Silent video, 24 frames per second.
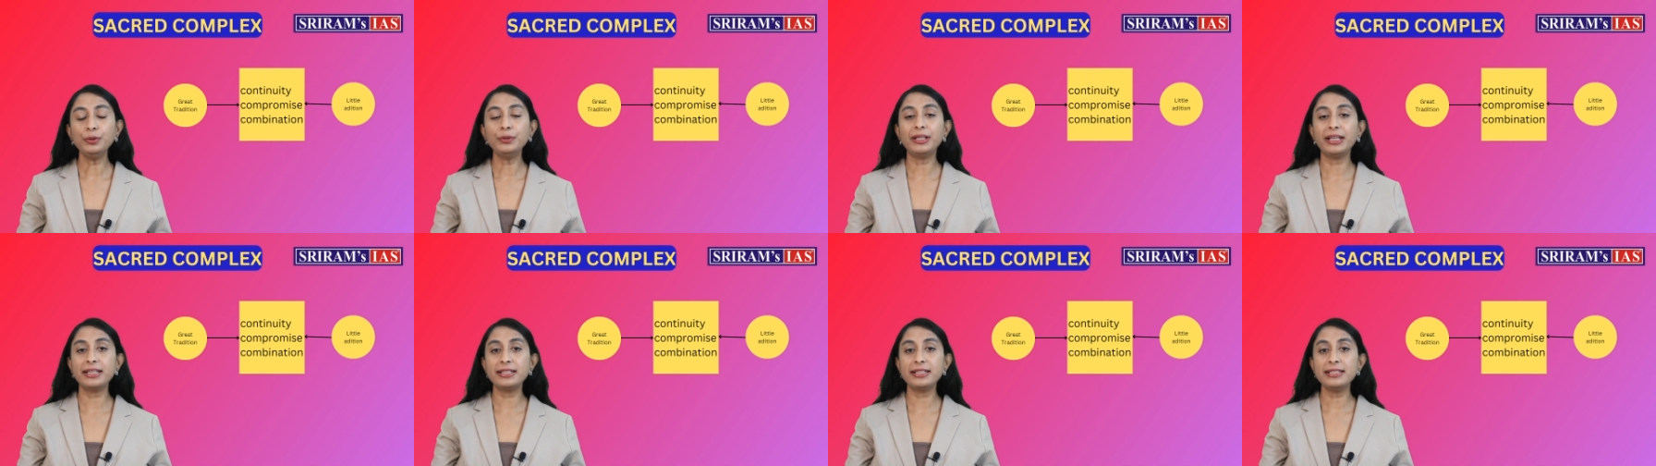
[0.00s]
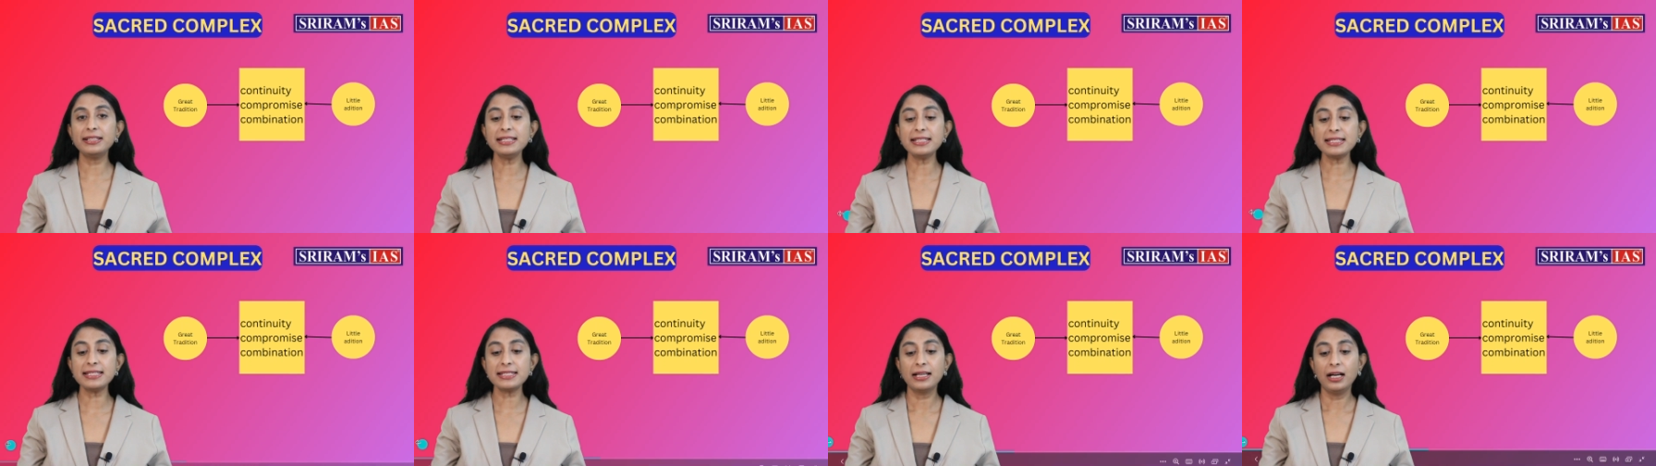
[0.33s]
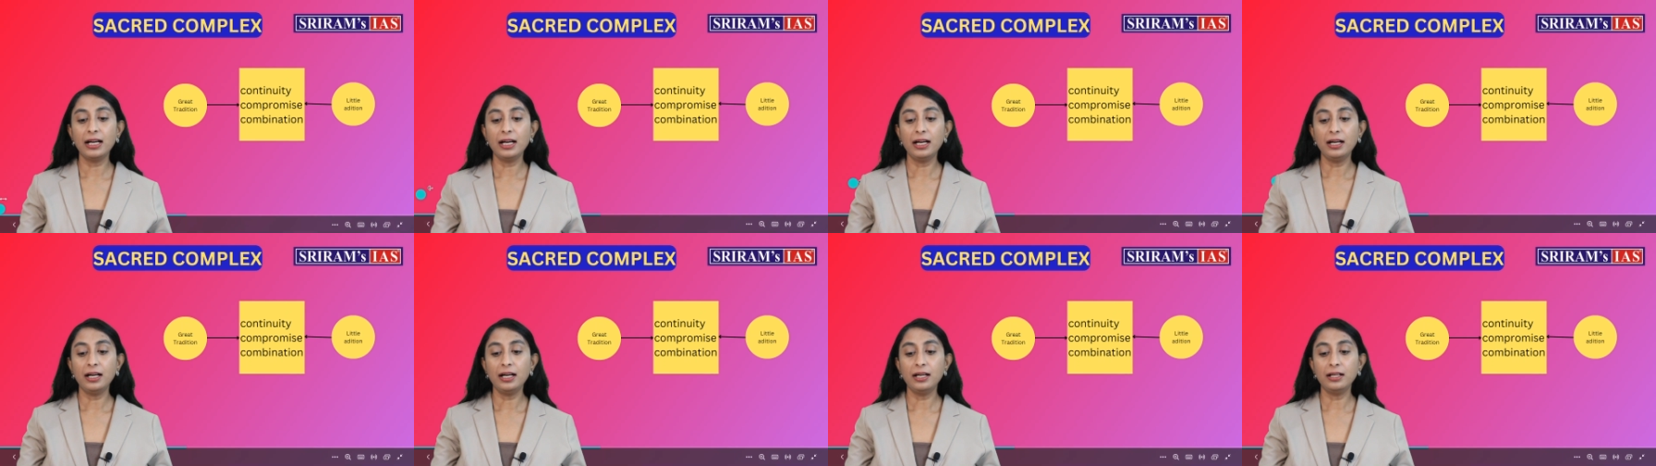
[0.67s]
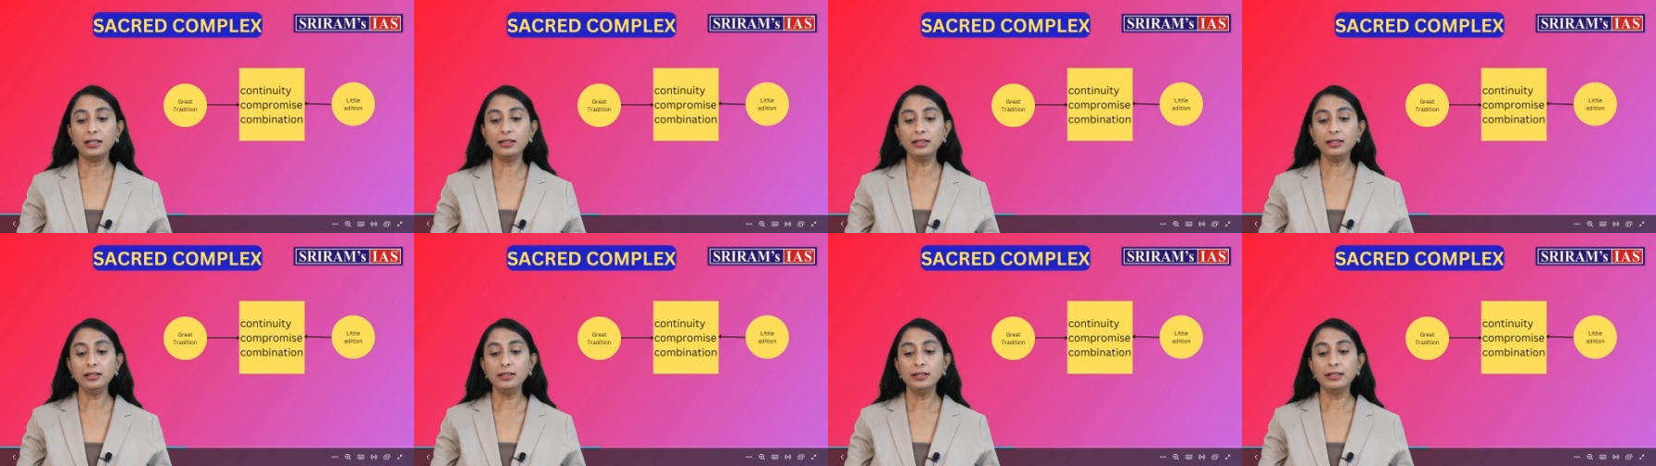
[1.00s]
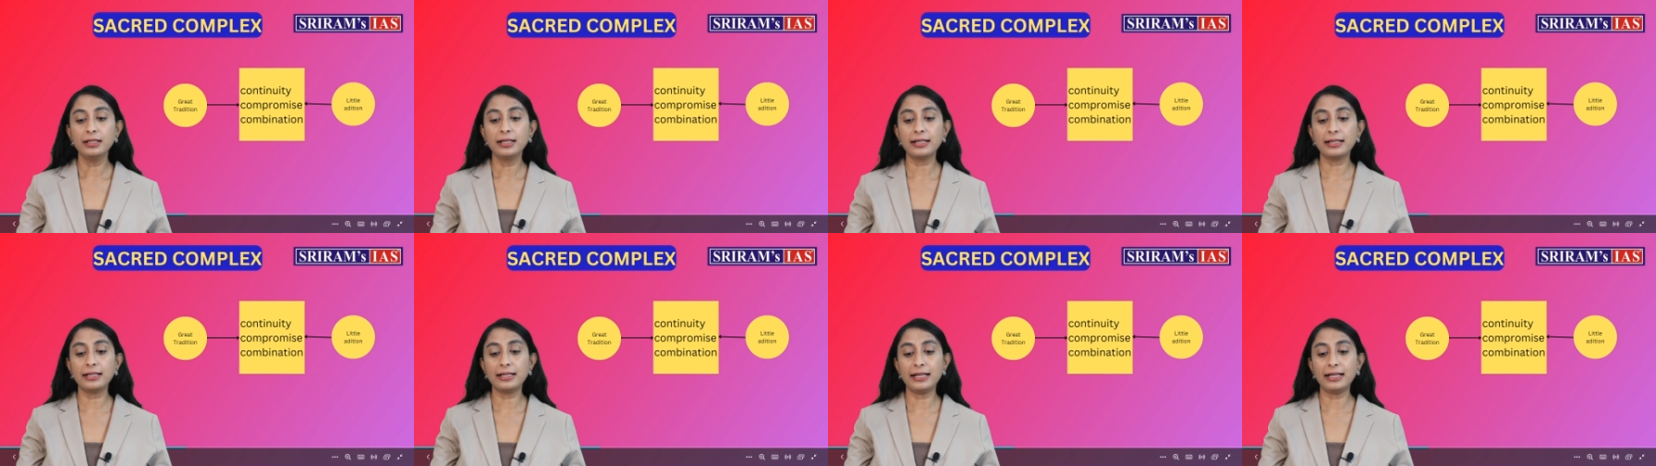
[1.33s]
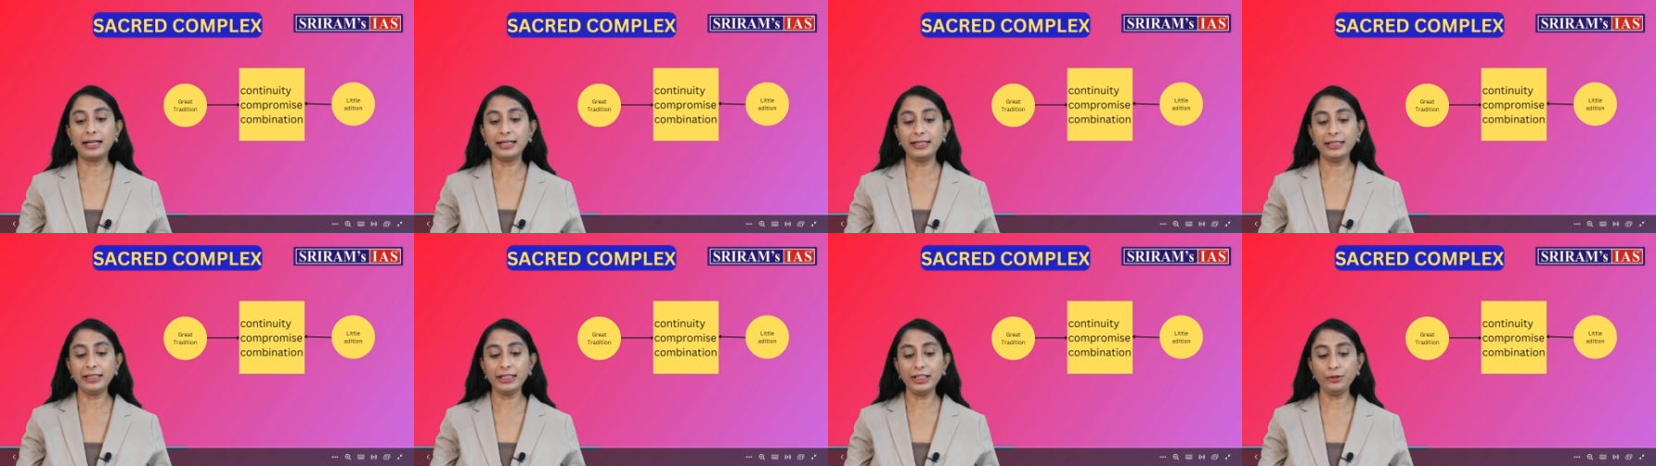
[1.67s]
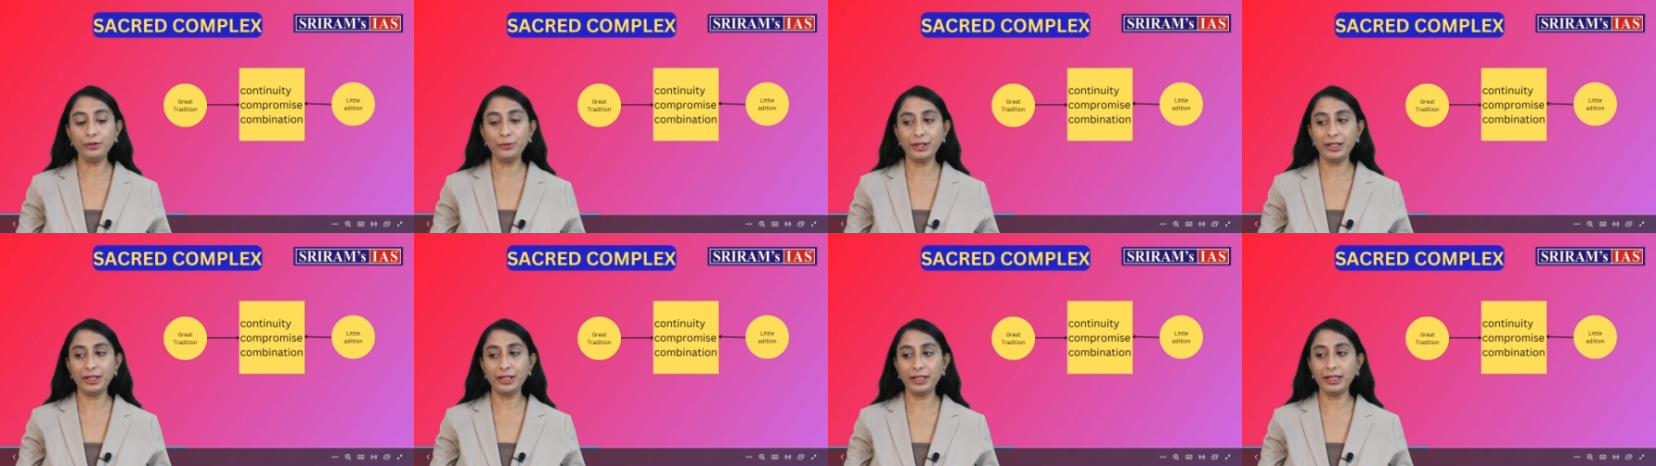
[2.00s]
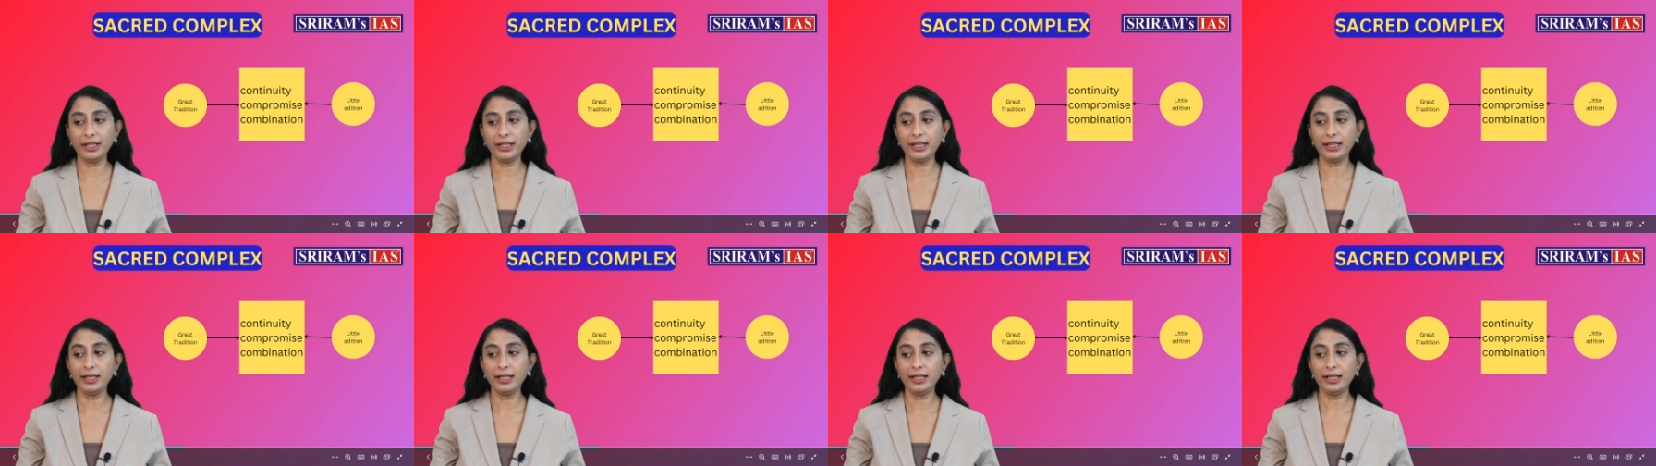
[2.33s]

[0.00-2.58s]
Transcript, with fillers: is a continuity,